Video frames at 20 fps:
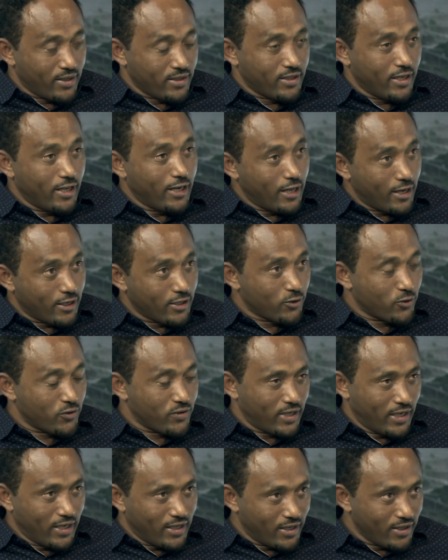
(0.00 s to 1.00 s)
energy to
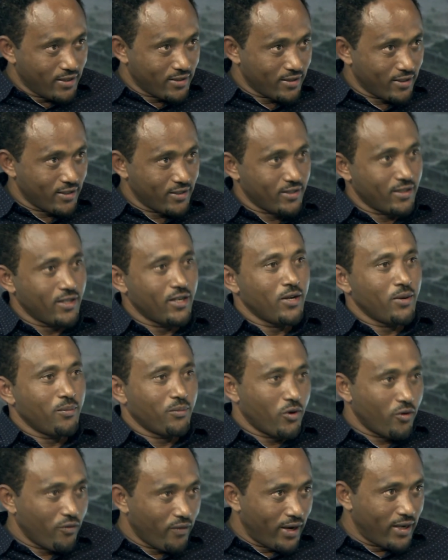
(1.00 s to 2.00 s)
the industries,
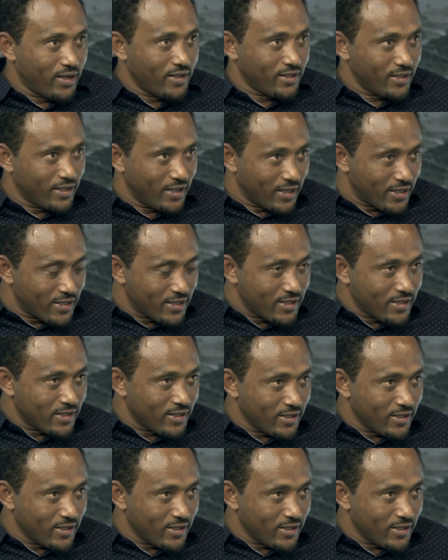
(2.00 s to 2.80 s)
provides energy